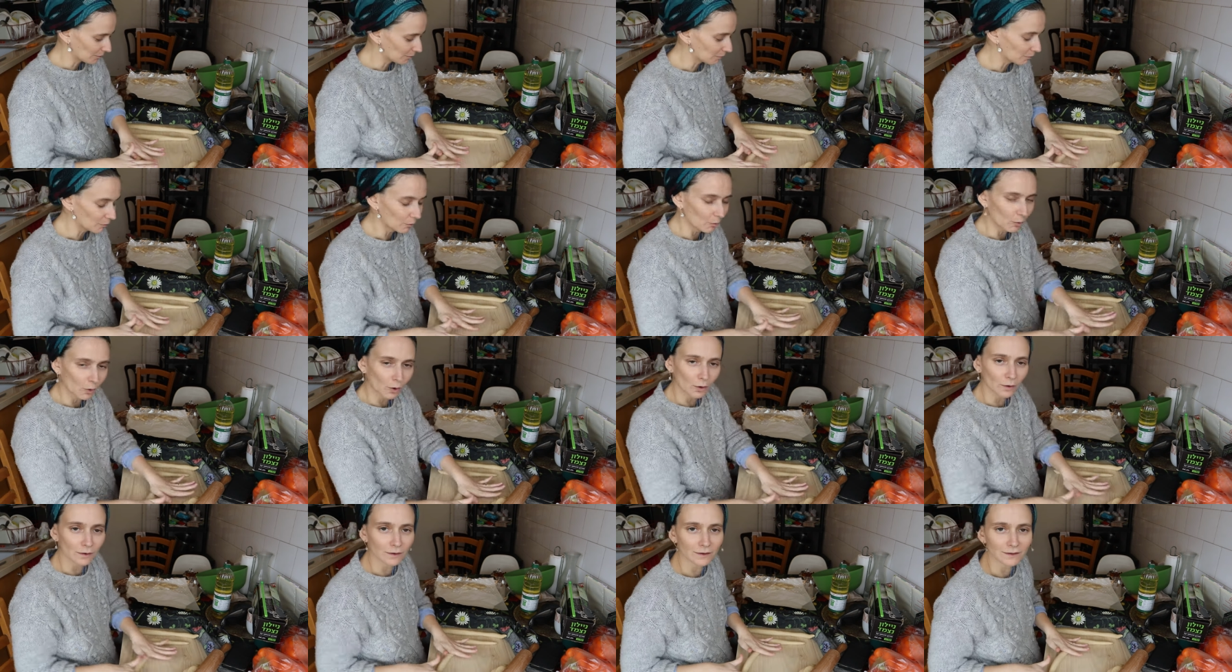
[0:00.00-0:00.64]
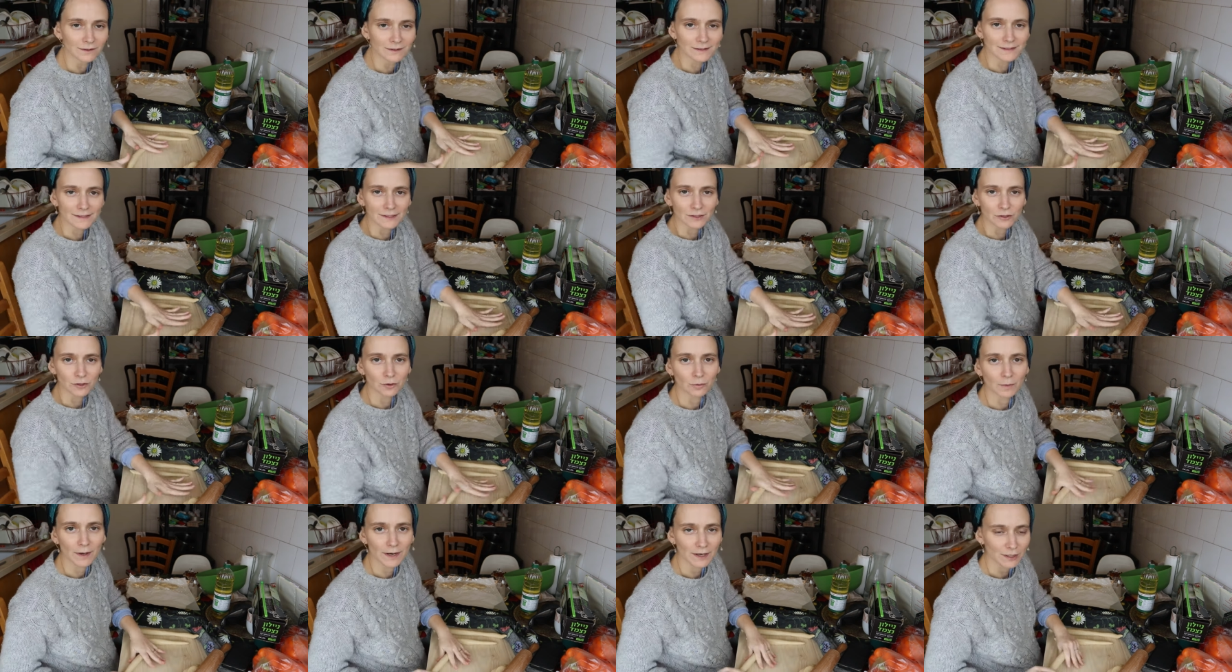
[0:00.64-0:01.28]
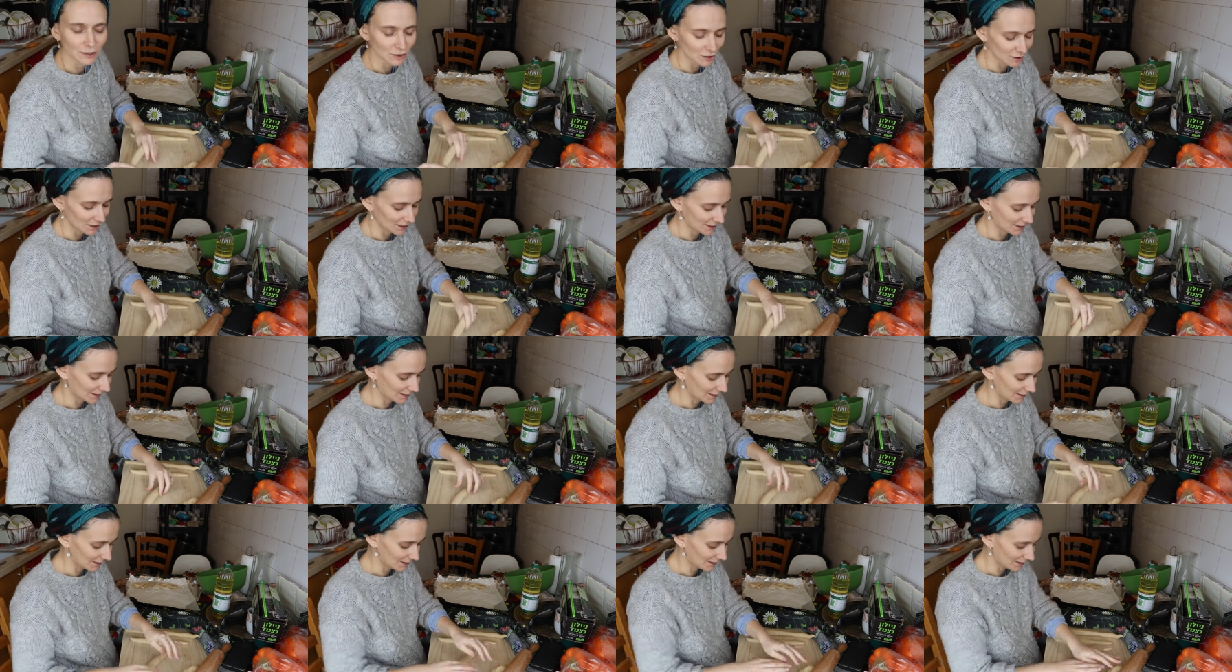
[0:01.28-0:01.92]
moral
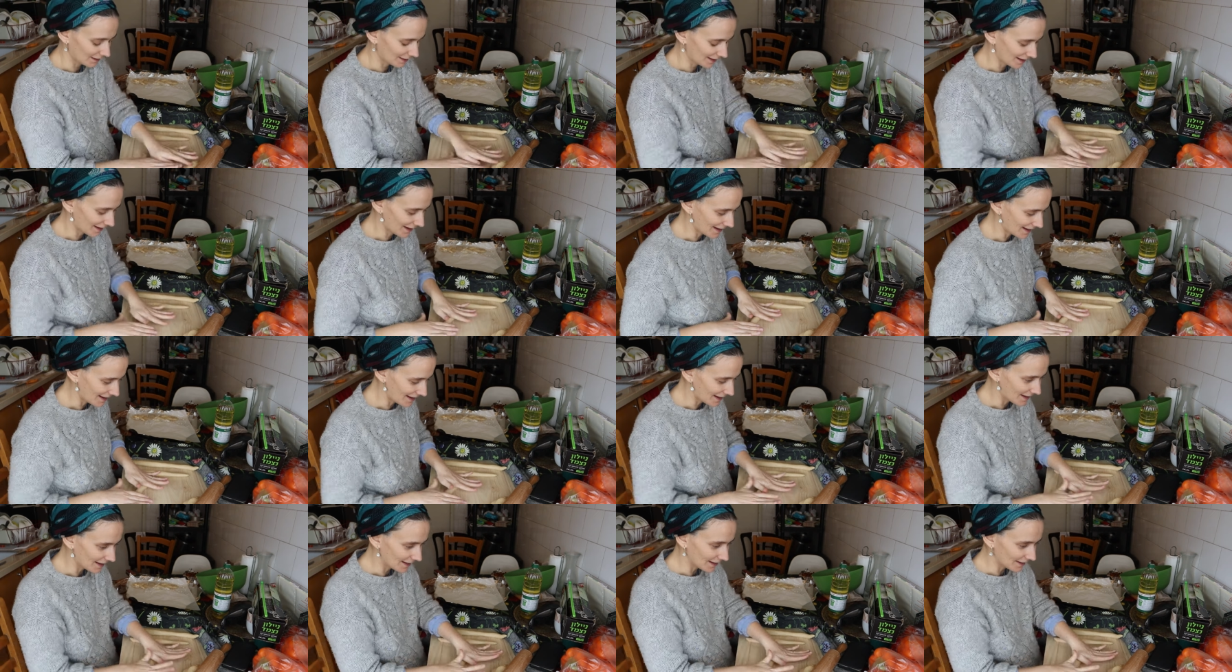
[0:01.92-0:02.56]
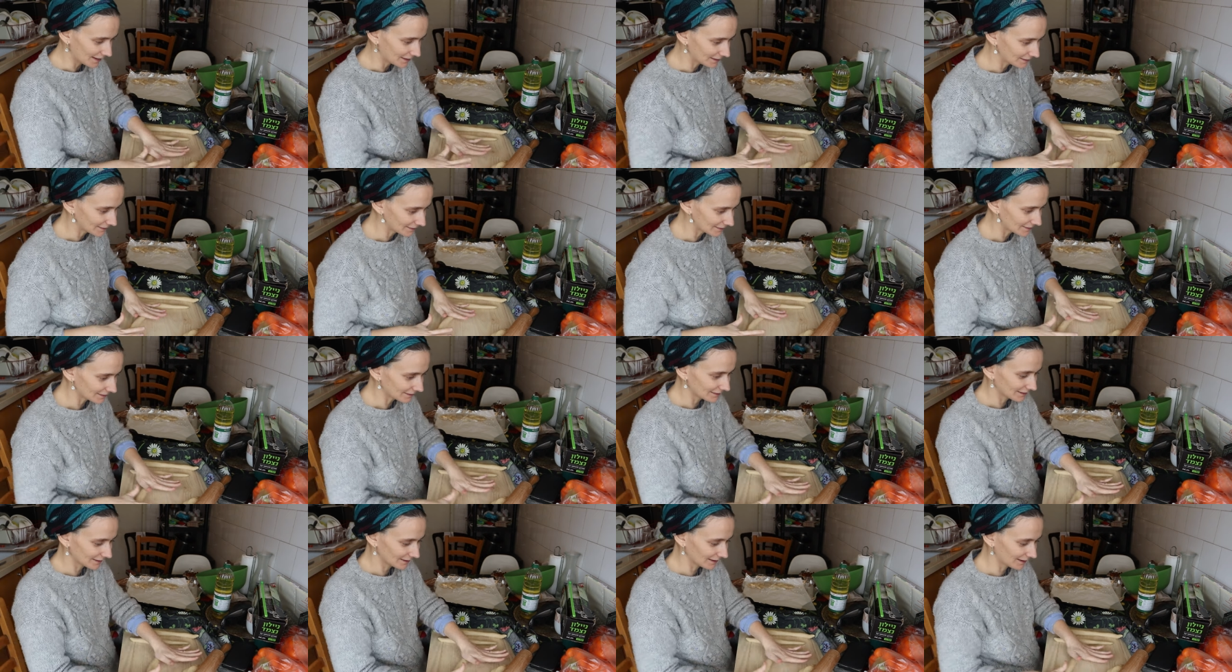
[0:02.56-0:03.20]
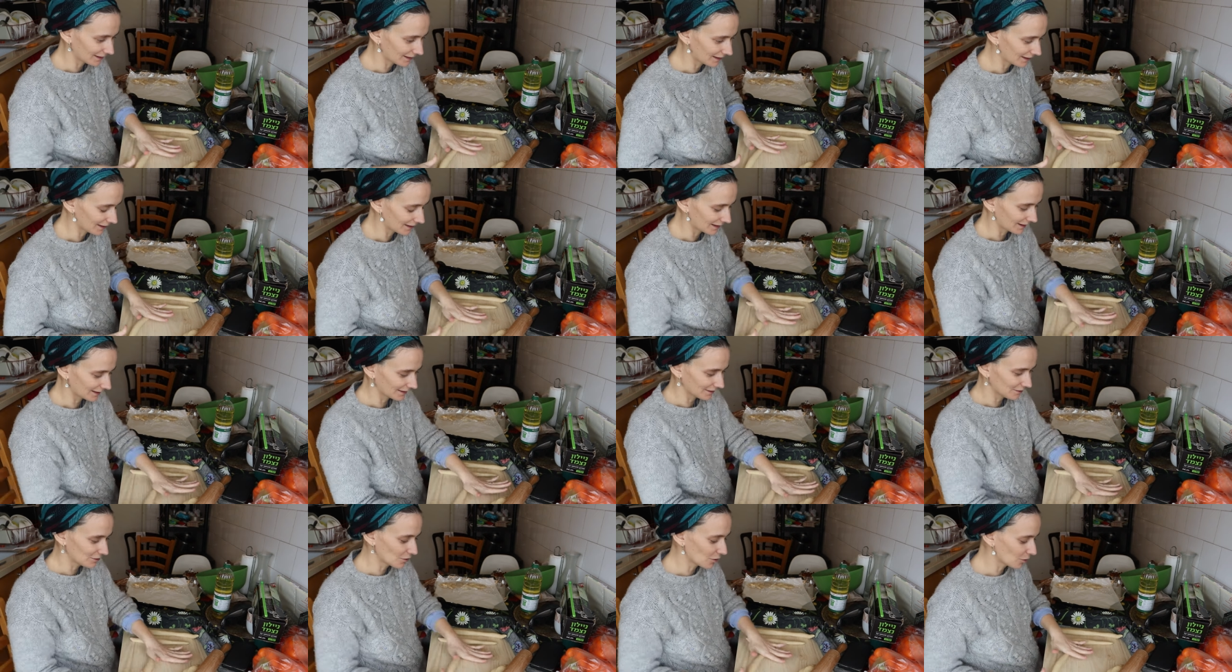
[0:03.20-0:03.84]
situation, and
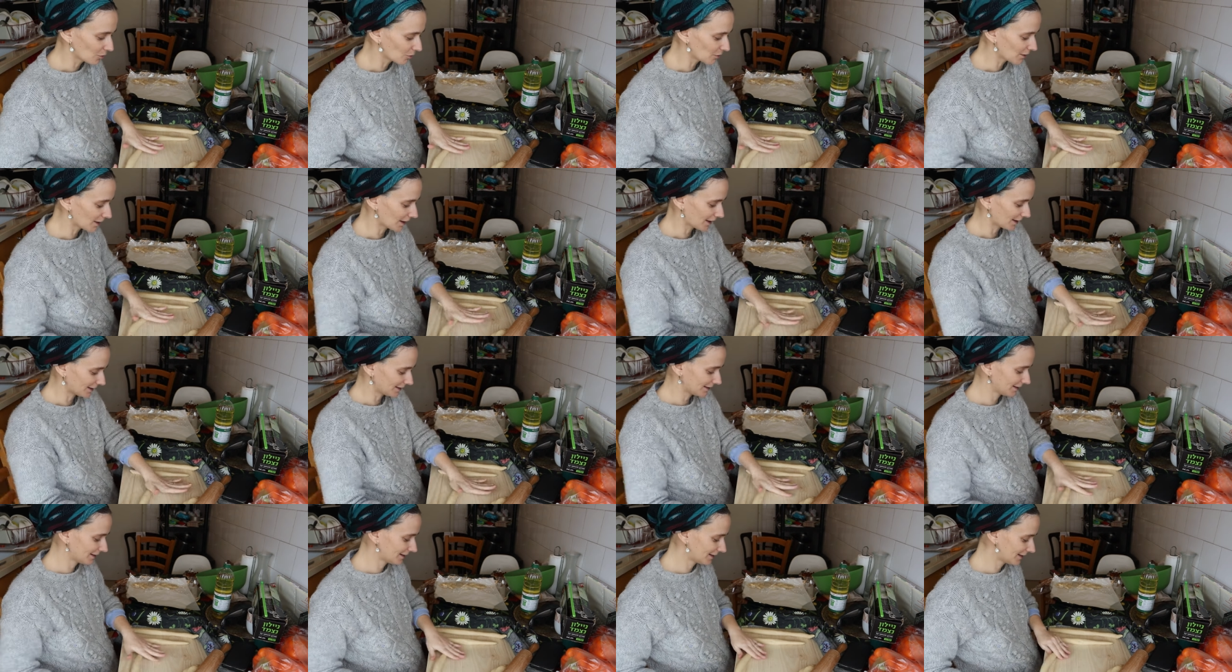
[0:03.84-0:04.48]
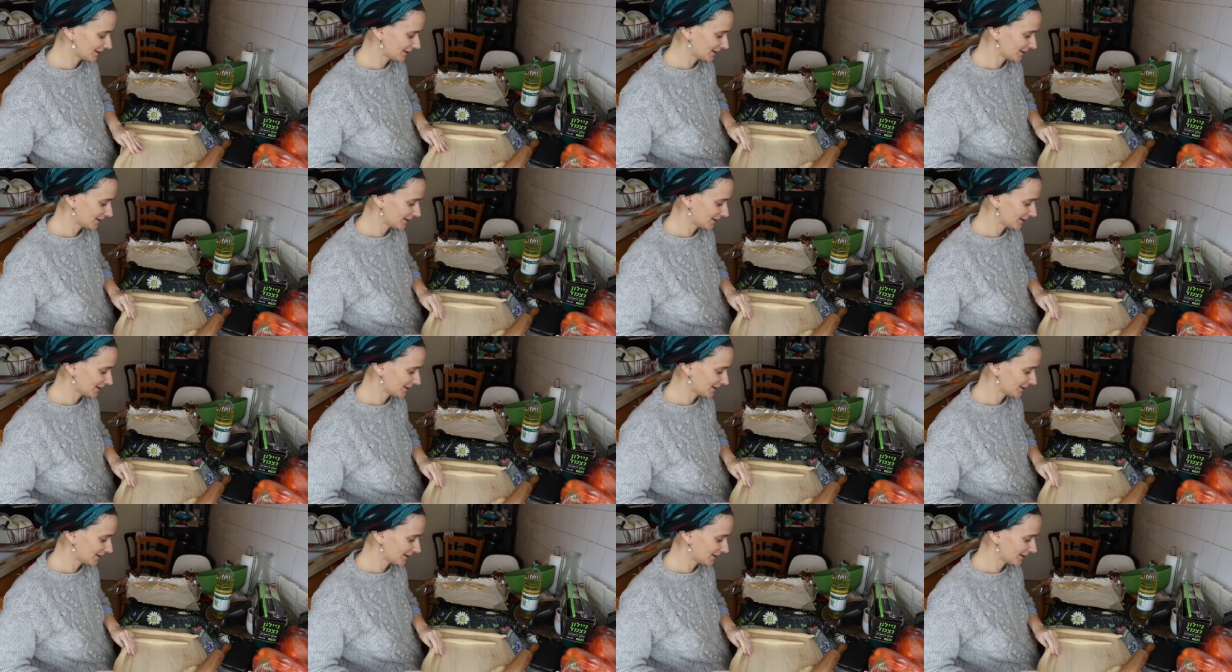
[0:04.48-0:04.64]
I know that